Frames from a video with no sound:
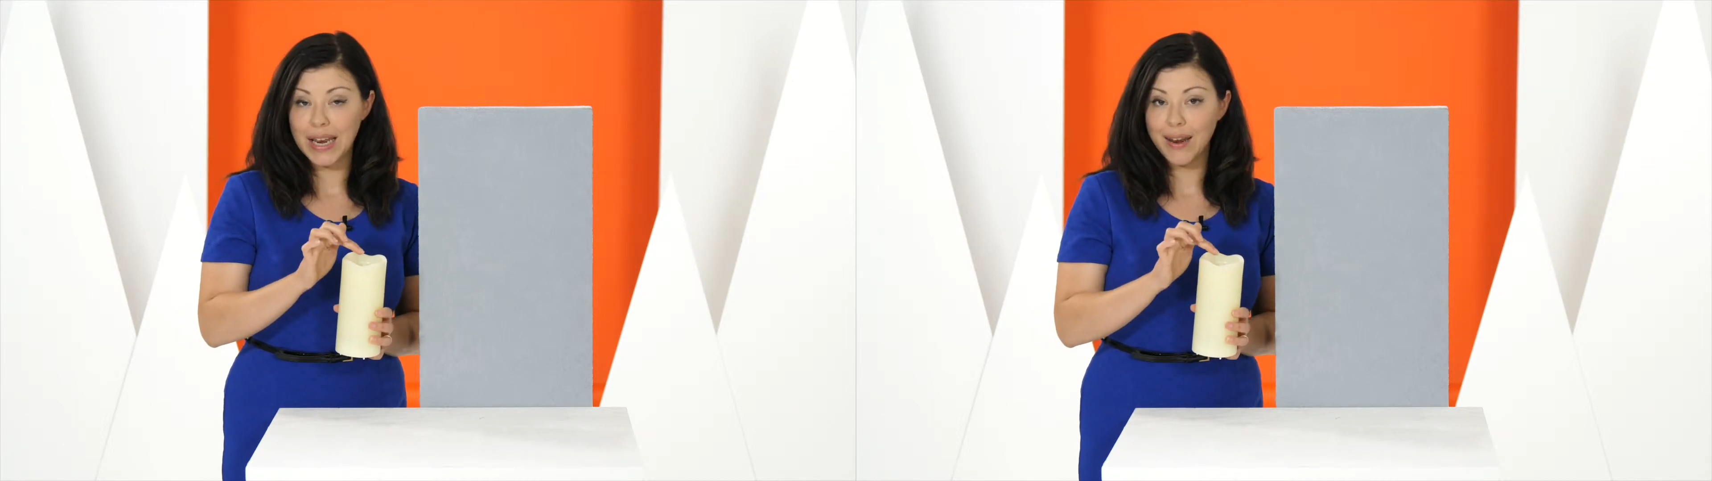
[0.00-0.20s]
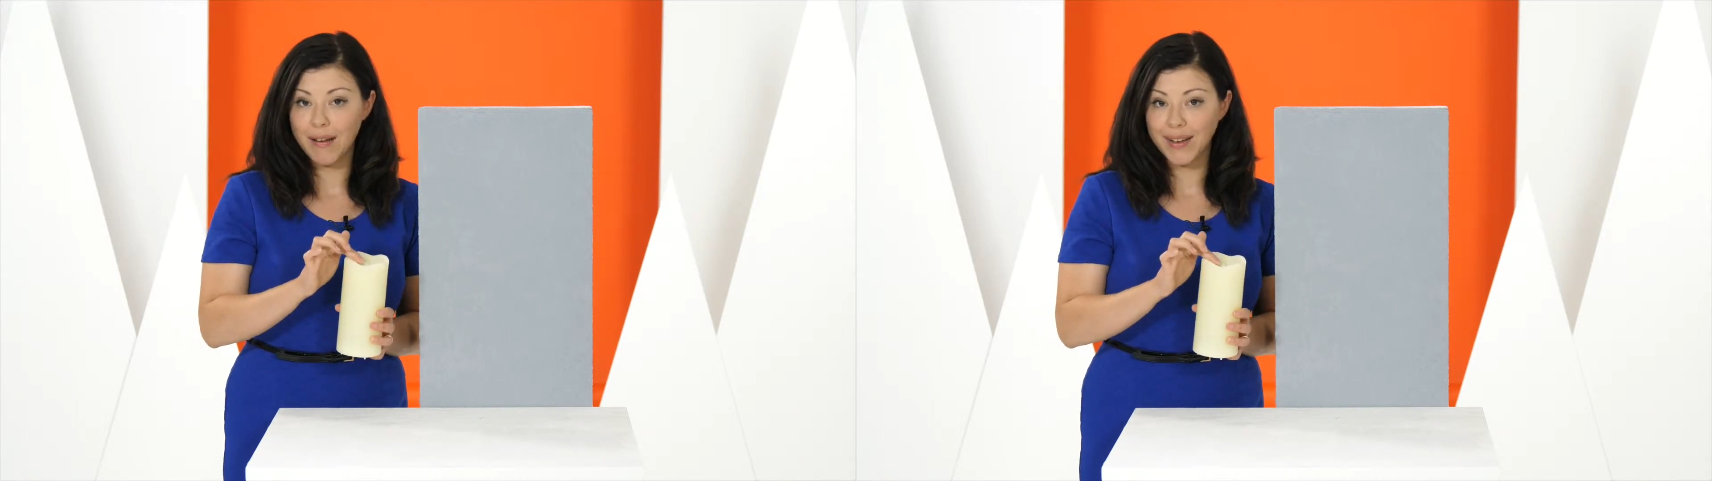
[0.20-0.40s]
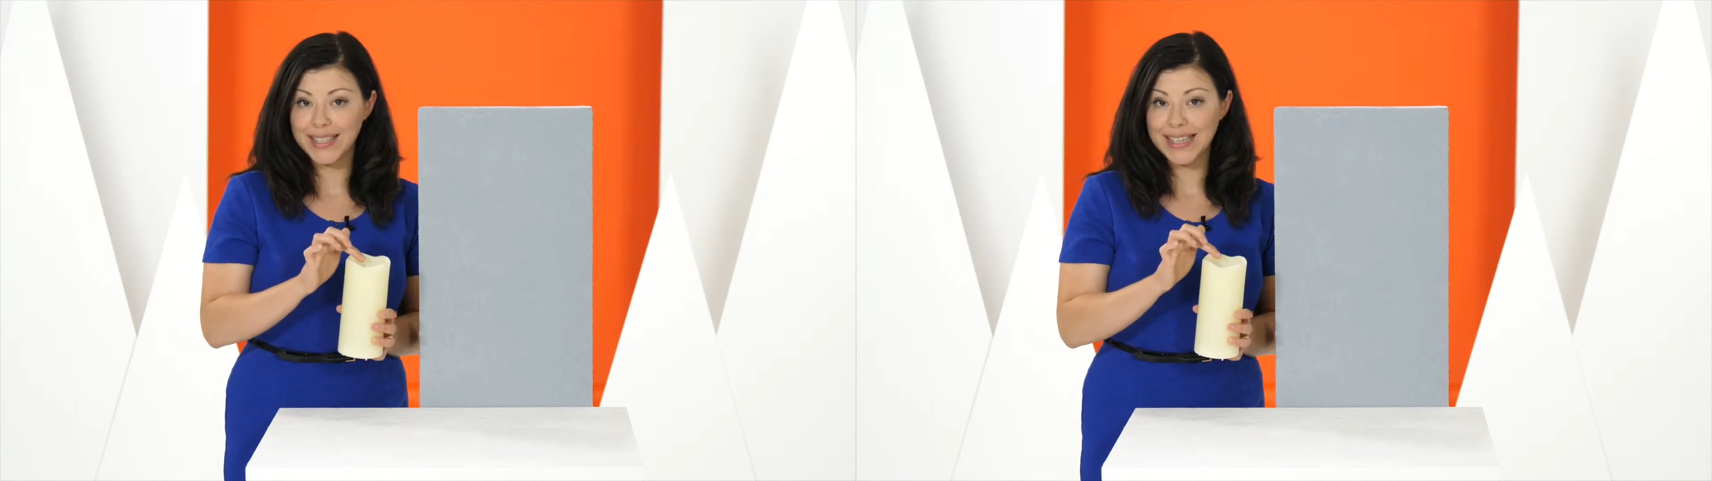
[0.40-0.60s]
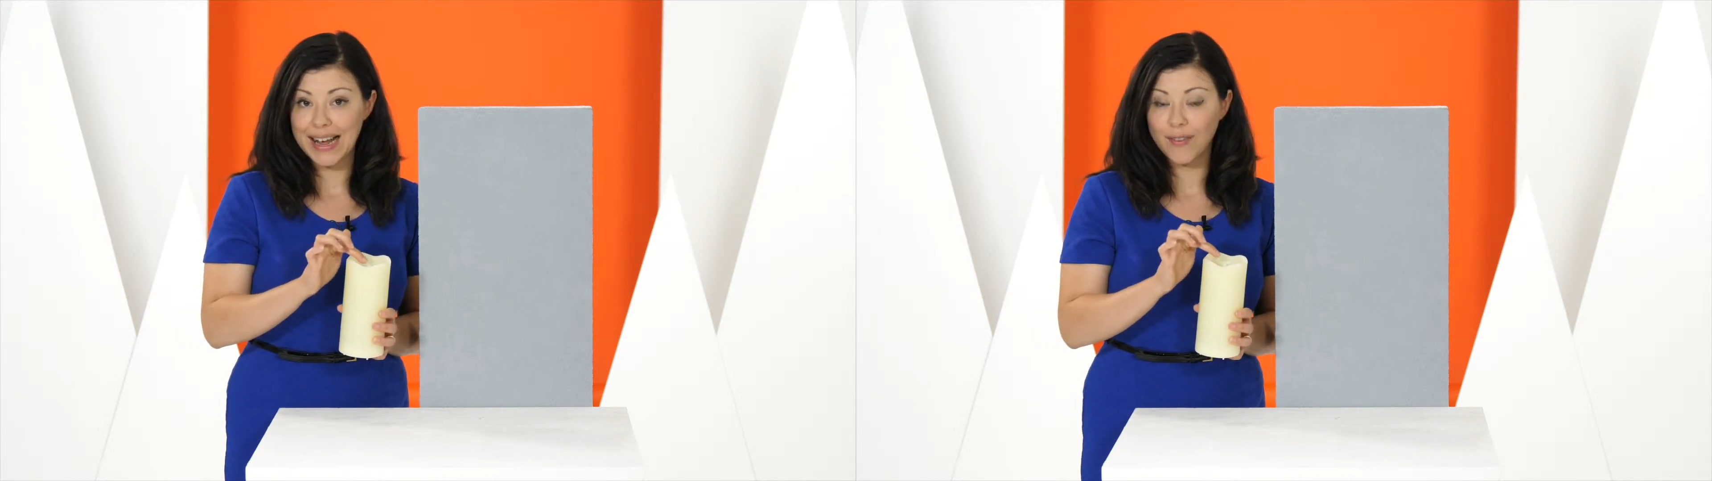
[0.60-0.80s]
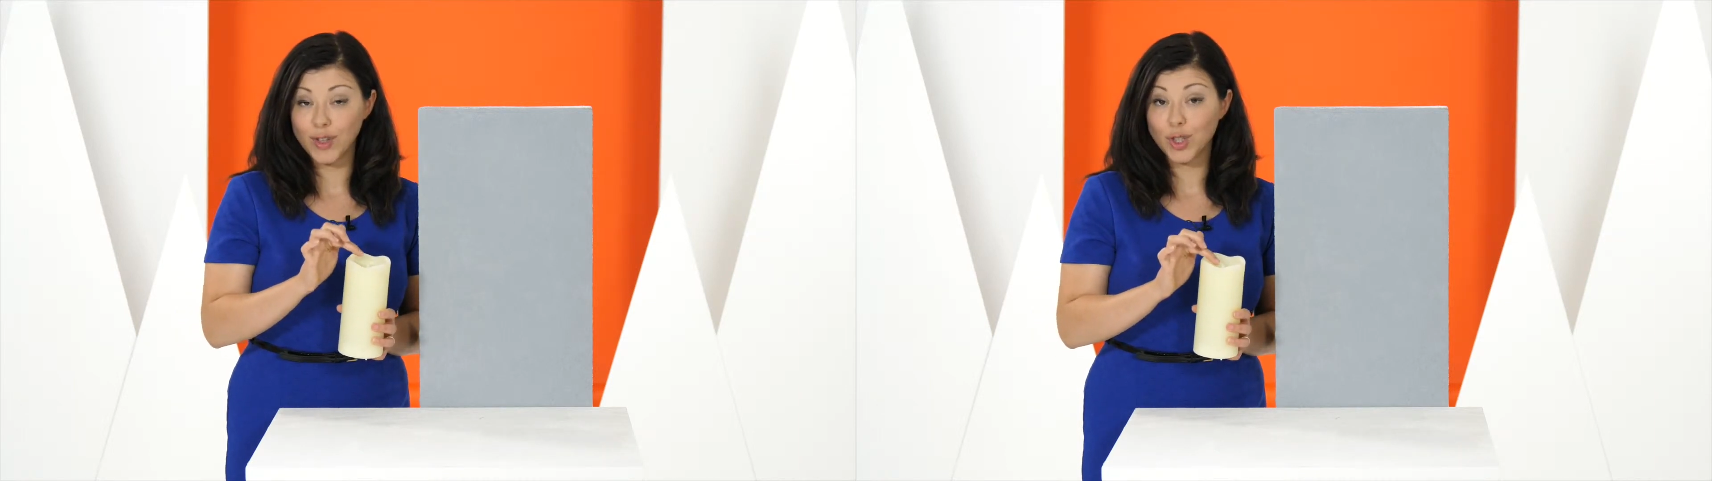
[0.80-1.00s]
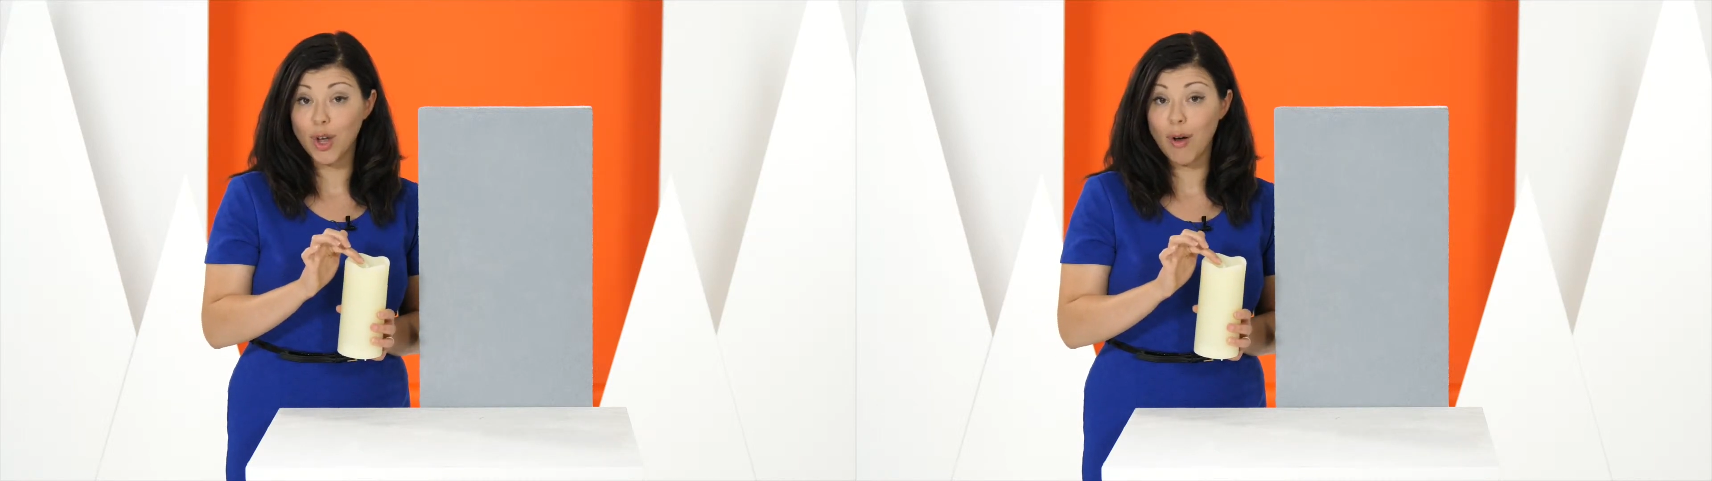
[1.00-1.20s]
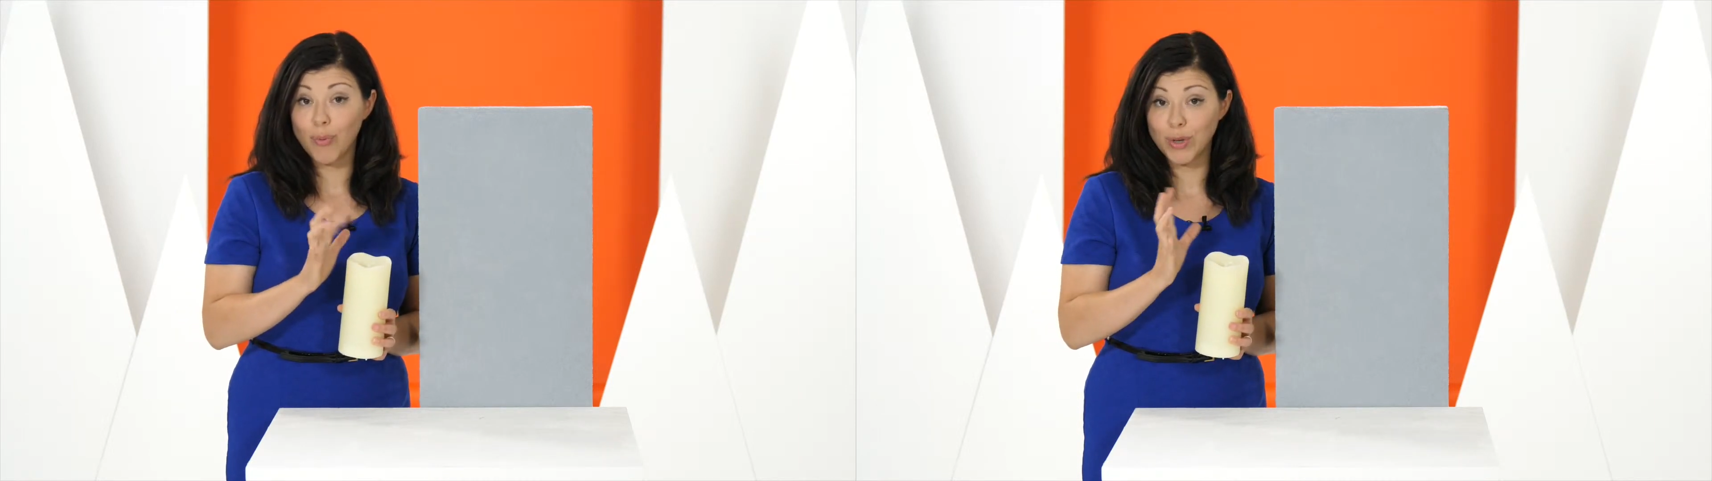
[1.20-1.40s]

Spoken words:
light at the top,